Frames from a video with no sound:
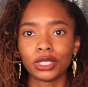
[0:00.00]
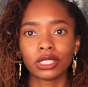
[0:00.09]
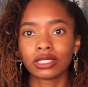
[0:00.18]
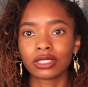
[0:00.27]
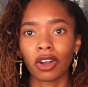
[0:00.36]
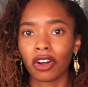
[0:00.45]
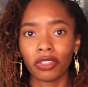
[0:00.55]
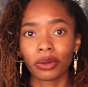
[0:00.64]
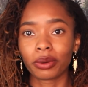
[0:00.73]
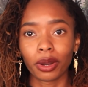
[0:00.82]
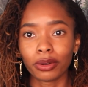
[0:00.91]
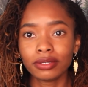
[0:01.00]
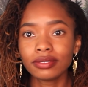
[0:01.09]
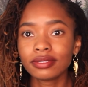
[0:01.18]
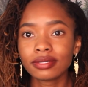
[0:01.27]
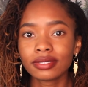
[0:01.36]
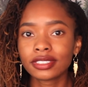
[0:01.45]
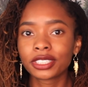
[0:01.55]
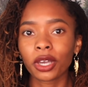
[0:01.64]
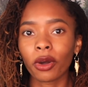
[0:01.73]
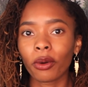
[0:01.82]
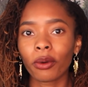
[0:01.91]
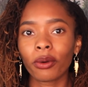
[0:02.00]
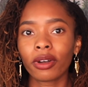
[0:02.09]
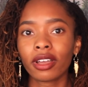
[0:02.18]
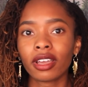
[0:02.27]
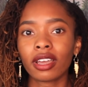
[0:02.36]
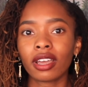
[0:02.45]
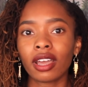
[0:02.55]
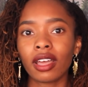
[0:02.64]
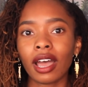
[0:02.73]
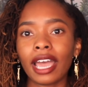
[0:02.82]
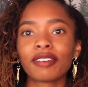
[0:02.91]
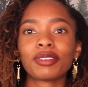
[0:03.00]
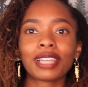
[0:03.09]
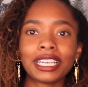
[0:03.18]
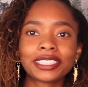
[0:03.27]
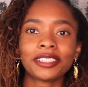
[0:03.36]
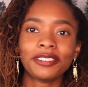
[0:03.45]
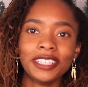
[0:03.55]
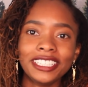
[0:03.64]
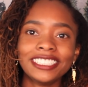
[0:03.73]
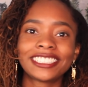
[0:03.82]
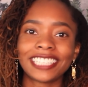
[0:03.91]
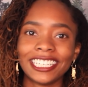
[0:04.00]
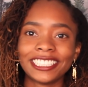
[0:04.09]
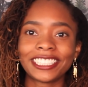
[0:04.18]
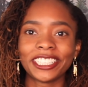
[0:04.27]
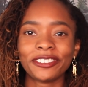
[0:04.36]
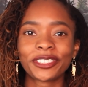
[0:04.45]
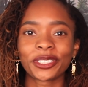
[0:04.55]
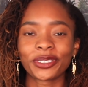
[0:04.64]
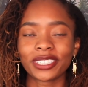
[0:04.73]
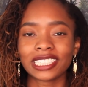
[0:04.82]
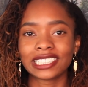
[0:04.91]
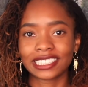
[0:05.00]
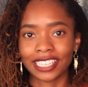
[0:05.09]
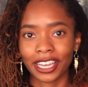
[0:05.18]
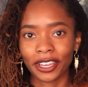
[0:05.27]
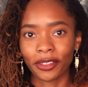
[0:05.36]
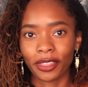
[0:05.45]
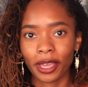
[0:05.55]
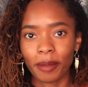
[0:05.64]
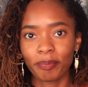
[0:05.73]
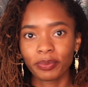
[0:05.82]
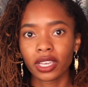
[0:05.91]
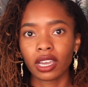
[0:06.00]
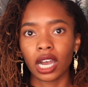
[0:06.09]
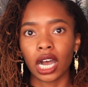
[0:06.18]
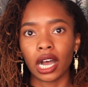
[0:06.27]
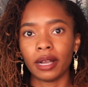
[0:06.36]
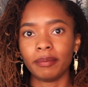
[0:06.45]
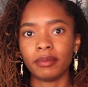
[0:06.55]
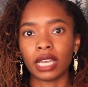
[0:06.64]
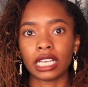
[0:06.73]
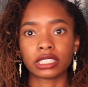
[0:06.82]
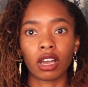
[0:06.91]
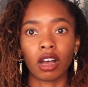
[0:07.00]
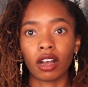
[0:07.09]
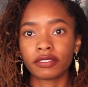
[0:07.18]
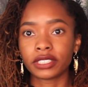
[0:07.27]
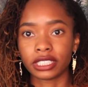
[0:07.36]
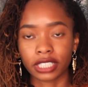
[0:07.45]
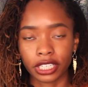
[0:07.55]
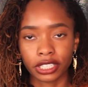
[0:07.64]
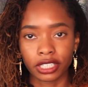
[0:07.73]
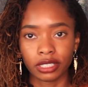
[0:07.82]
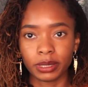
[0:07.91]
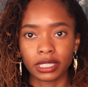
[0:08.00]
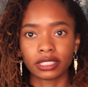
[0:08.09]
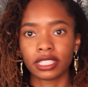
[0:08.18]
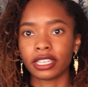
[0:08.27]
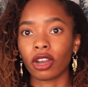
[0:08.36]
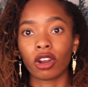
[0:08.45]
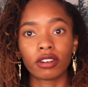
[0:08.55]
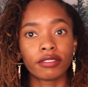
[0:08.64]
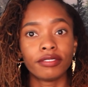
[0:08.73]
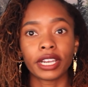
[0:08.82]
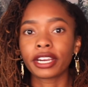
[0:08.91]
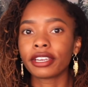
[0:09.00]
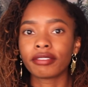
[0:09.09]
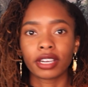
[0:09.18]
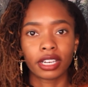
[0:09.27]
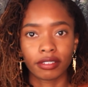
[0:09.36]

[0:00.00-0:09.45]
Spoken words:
just on their own. So I have less of an incentive to really style them as often as I could, because they are very, very